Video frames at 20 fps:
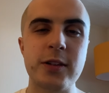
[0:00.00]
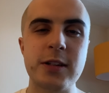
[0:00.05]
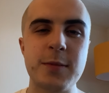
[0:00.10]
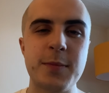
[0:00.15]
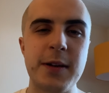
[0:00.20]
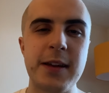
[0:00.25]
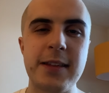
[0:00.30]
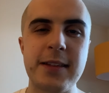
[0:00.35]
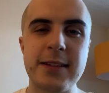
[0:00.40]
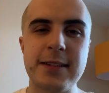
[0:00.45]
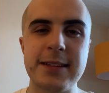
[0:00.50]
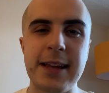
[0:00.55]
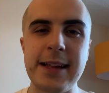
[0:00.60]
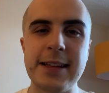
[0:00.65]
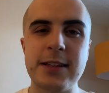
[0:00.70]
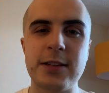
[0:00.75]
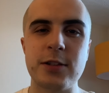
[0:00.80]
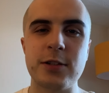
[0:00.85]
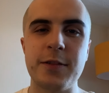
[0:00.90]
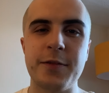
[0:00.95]
to be at the
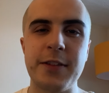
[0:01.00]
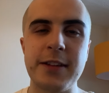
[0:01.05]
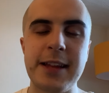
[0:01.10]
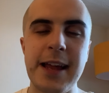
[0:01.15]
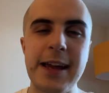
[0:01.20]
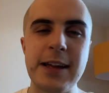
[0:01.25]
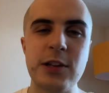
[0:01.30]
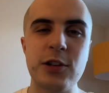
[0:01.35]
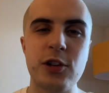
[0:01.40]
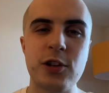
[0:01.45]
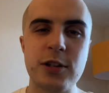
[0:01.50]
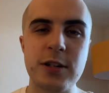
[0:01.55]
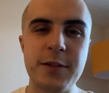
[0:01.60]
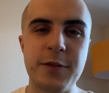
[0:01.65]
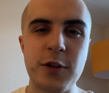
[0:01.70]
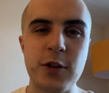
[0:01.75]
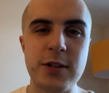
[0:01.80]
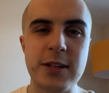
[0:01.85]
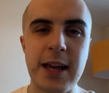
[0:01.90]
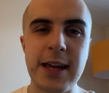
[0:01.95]
centre of the danger
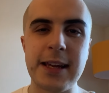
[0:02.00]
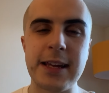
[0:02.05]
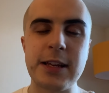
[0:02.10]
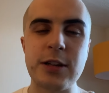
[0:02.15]
if you take